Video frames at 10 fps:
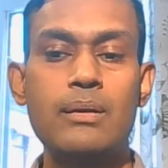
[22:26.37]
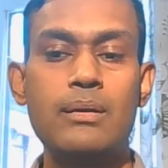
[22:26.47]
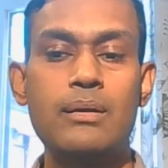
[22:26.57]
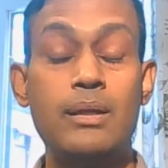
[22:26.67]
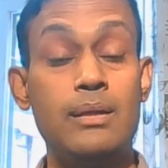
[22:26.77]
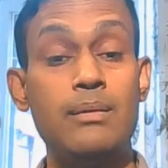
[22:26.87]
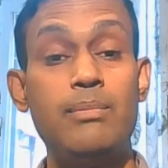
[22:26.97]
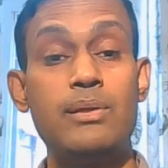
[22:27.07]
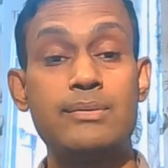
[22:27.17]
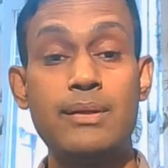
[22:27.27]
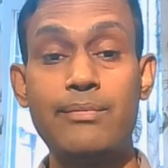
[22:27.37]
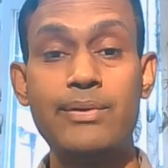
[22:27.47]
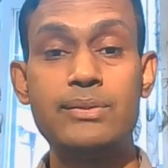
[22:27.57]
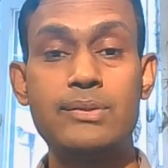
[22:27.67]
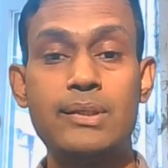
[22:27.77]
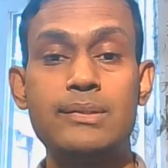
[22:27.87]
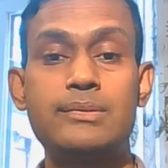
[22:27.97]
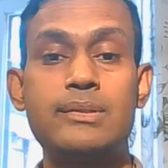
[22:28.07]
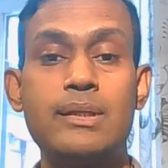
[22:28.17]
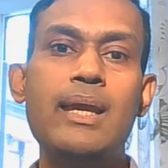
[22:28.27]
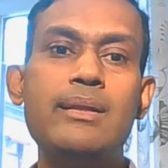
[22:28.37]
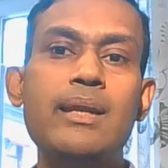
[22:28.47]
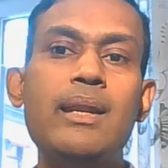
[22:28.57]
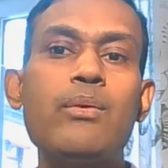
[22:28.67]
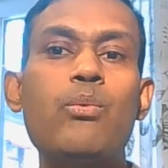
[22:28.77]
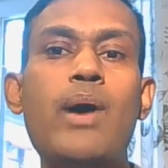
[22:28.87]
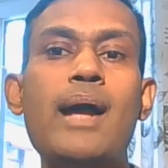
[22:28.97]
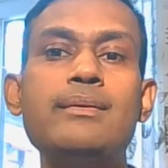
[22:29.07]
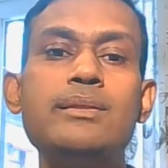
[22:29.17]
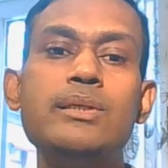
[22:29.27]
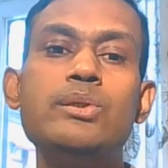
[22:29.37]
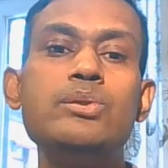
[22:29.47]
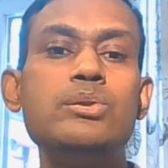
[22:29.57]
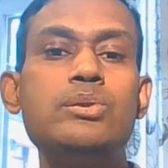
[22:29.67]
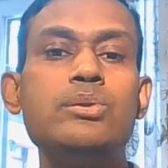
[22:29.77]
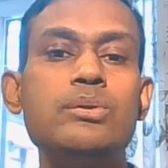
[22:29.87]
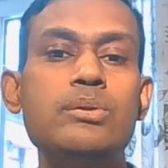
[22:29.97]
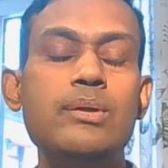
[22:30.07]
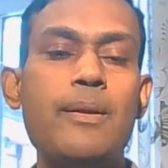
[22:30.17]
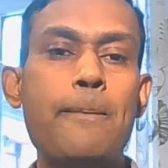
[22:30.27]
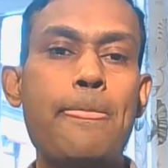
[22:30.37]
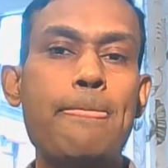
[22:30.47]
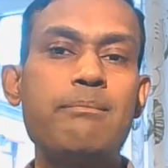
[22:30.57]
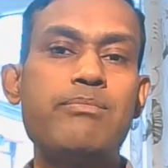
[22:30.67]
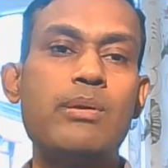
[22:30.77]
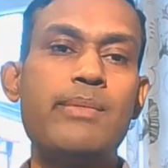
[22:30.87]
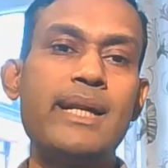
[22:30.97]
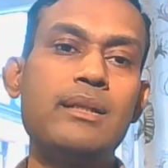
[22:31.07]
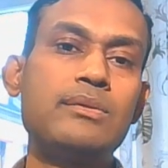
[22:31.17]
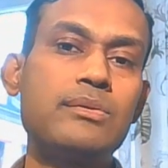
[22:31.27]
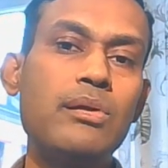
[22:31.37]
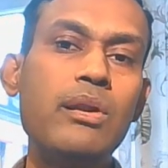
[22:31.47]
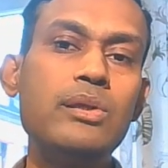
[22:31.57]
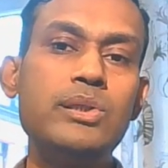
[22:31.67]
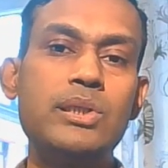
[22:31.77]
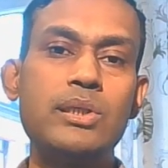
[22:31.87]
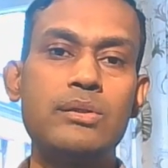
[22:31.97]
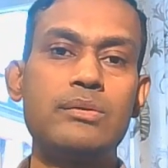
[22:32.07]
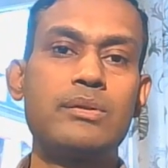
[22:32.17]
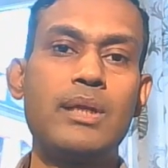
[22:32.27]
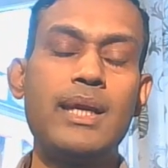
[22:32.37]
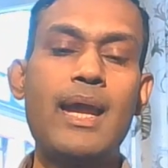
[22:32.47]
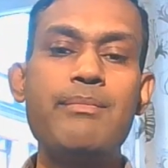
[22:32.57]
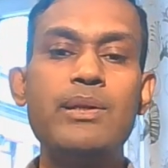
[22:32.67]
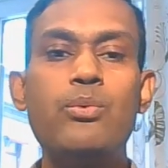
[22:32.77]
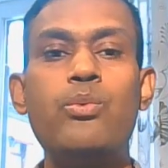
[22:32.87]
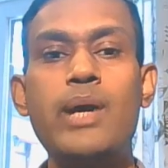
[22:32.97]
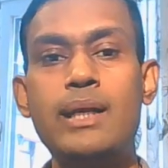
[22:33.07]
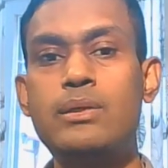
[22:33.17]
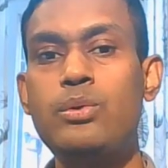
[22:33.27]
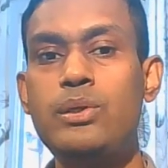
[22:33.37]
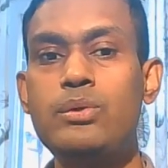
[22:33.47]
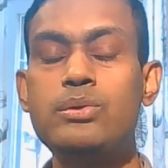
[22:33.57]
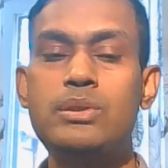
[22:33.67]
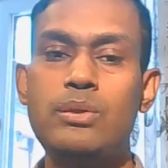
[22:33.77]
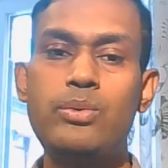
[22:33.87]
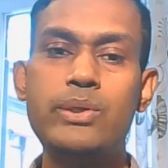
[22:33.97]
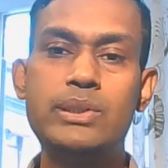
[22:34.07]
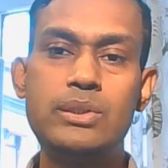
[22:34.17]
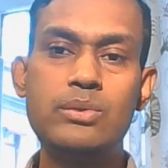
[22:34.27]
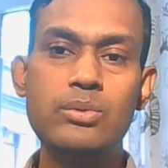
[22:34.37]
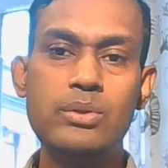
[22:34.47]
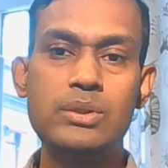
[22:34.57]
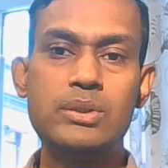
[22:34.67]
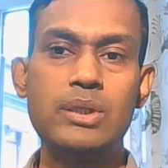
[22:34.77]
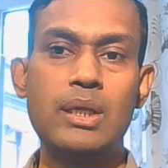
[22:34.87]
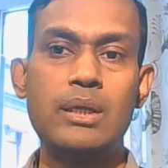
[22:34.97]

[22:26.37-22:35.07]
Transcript: AWS services. They really want you to provide the solutions. I mean, where to use which tools,